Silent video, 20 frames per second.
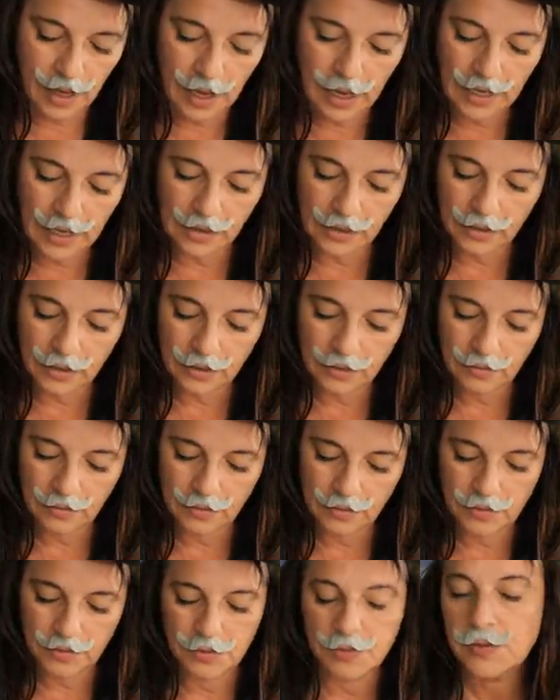And
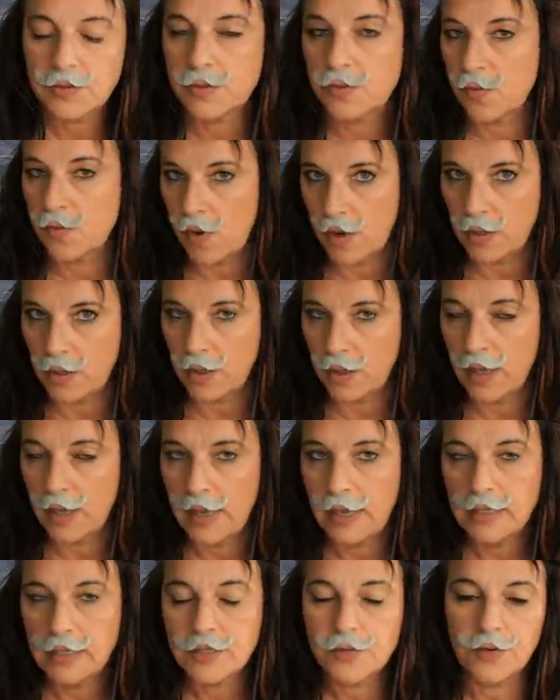so on.
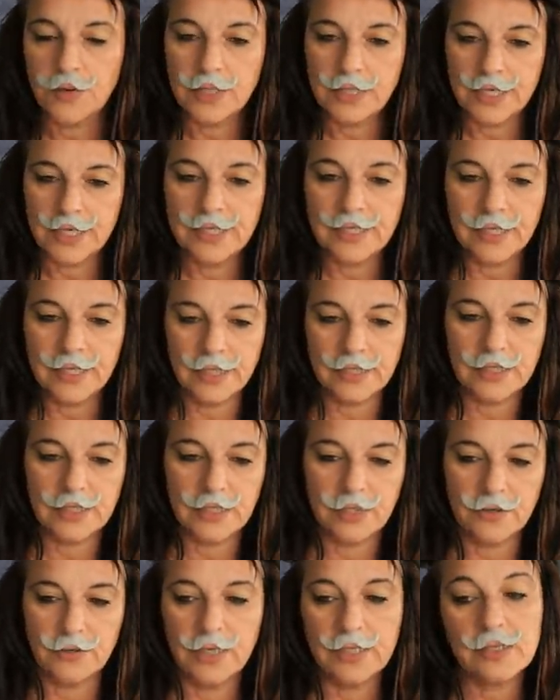So it is
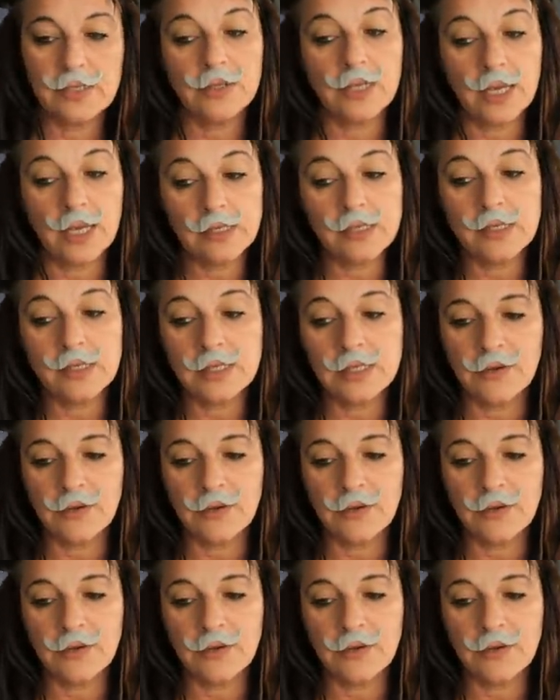necessary. So that's the